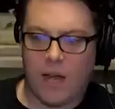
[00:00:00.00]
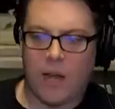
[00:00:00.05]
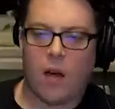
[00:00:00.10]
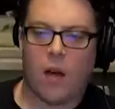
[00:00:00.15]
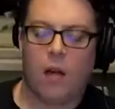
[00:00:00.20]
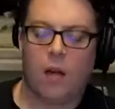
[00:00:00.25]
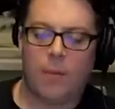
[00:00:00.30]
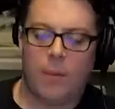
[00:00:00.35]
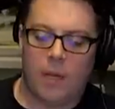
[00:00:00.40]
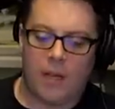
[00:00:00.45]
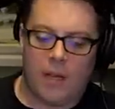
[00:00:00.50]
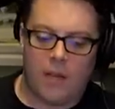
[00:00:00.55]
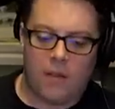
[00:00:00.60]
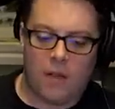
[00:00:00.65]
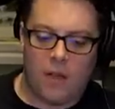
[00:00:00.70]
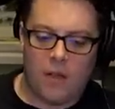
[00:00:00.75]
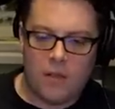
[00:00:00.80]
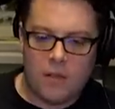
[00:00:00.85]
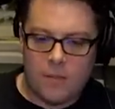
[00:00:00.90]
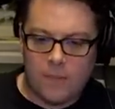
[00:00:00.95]
I call him in. That's
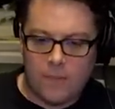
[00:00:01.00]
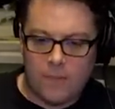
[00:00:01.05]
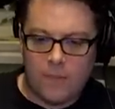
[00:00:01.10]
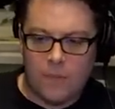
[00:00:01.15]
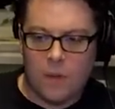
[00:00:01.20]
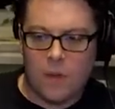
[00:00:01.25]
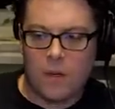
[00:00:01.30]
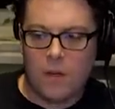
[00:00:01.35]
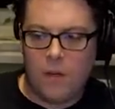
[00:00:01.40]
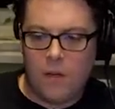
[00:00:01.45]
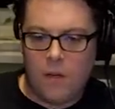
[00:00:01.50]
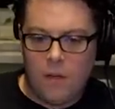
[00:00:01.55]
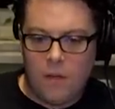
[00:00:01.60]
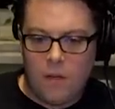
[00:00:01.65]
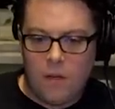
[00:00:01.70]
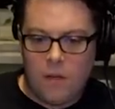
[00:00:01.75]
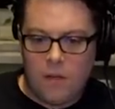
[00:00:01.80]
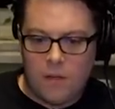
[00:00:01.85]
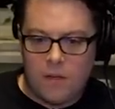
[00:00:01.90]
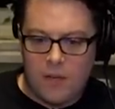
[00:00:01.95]
all it is.
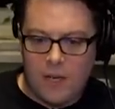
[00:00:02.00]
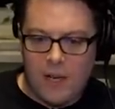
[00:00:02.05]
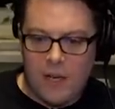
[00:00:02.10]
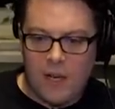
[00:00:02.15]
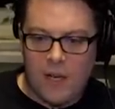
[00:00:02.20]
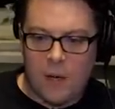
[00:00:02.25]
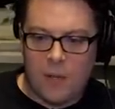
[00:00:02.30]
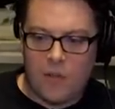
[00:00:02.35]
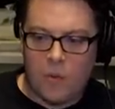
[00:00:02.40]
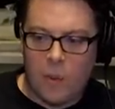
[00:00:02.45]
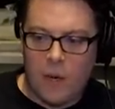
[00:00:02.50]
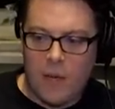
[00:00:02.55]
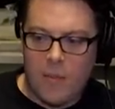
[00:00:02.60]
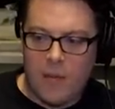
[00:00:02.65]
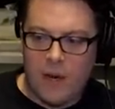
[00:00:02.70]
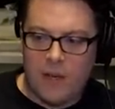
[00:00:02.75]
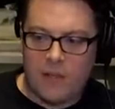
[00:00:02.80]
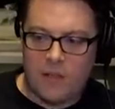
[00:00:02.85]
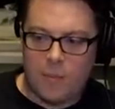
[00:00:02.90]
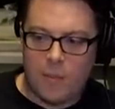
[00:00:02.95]
So here you go. 20
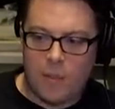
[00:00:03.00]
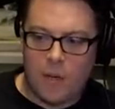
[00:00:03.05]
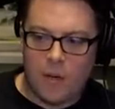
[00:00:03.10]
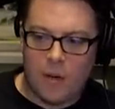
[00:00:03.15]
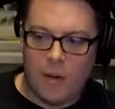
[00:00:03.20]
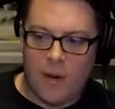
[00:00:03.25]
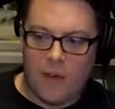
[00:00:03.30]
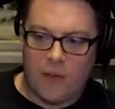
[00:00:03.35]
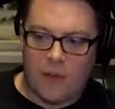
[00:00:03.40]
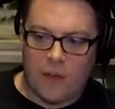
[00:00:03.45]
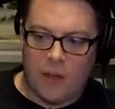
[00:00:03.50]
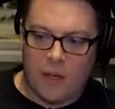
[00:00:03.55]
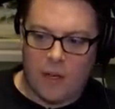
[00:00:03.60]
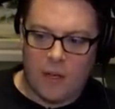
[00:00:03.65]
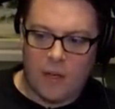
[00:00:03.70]
minutes of pure wrestling.